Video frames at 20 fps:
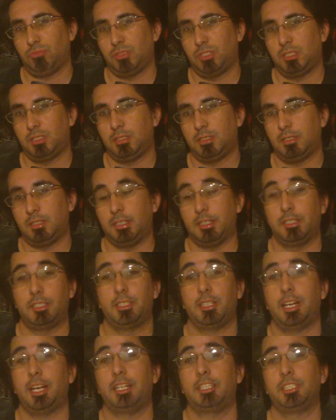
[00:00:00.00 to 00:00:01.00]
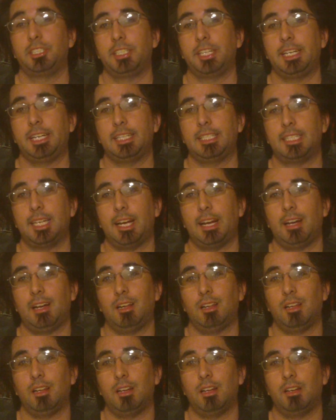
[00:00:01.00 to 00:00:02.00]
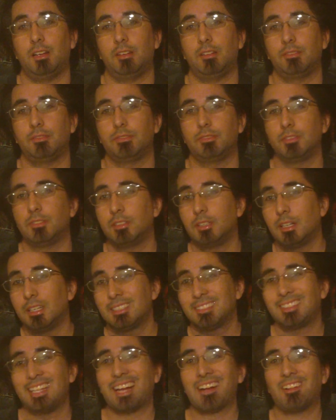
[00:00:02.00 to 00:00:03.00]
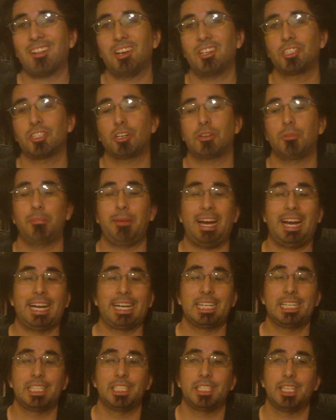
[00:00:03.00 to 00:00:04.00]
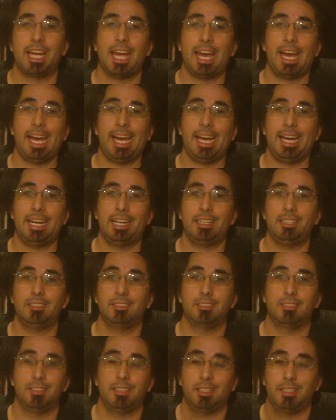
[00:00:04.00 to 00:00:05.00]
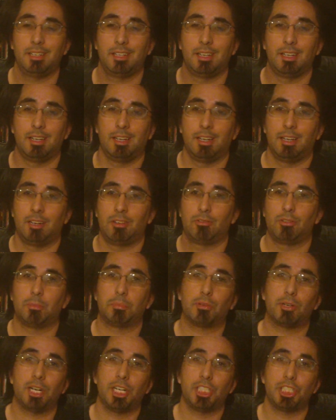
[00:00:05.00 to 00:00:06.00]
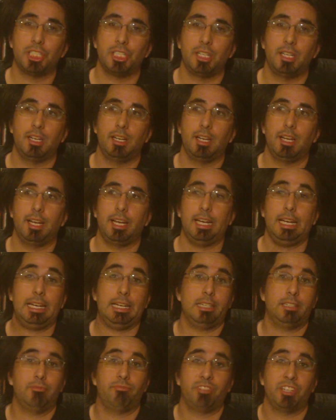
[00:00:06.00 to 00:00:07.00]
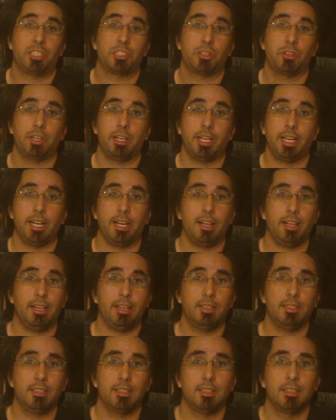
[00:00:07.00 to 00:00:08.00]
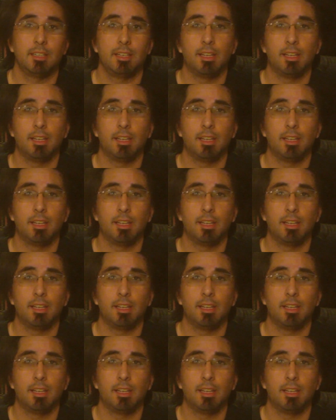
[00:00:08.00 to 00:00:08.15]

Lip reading: this is an entertaining tale of psychological baggage and repression in Victorian England.